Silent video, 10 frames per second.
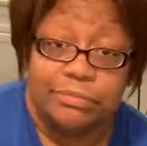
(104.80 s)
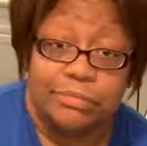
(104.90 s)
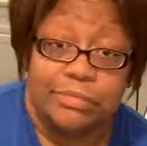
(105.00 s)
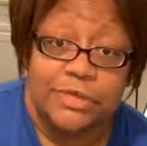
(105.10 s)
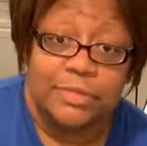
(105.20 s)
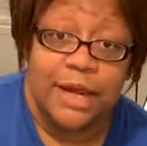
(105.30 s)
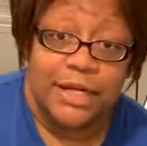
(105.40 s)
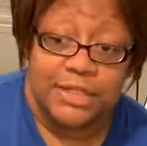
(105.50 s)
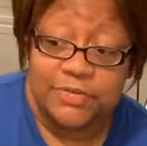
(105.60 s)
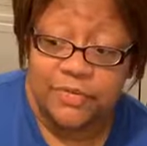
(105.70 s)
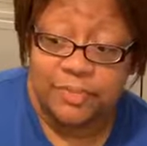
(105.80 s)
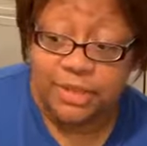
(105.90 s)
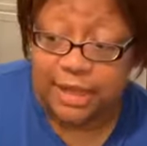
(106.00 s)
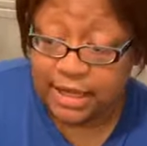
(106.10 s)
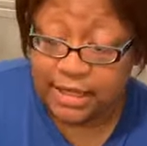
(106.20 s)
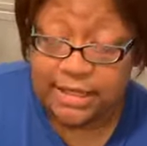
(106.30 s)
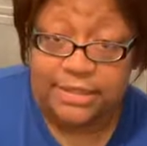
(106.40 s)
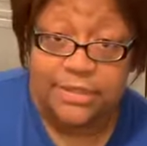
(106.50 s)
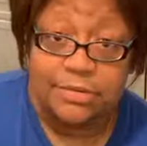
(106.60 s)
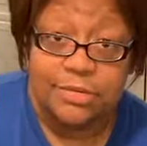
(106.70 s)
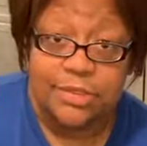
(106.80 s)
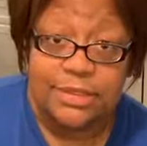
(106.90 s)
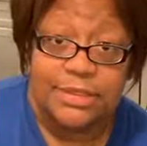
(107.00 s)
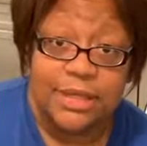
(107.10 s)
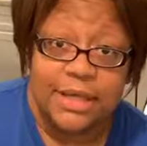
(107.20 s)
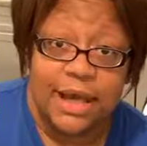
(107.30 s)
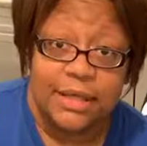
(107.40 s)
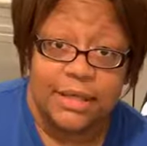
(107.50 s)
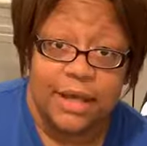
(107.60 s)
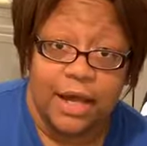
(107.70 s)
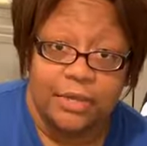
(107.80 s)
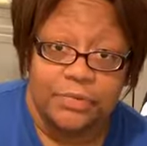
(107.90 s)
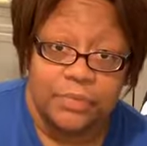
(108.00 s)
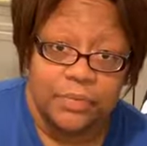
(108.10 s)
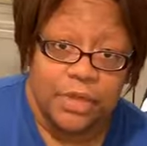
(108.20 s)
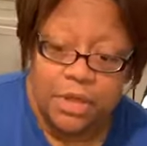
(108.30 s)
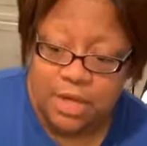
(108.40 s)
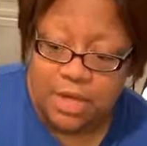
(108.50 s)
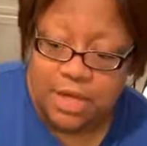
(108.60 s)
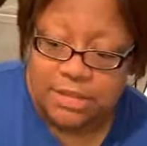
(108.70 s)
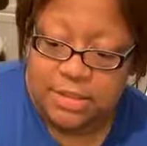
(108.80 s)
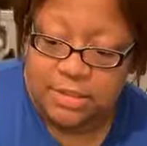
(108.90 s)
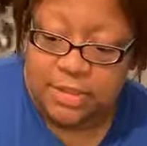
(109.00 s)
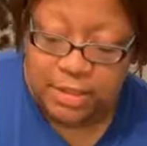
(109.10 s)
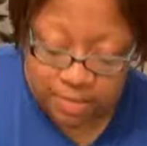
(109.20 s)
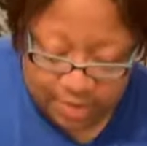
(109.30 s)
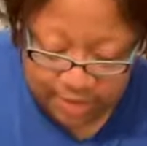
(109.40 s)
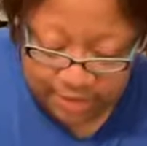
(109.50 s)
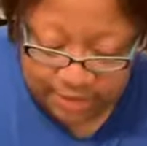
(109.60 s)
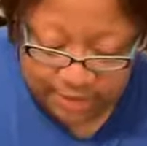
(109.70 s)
some practice for me, I guess, and just to say hey to y'all. So anyway,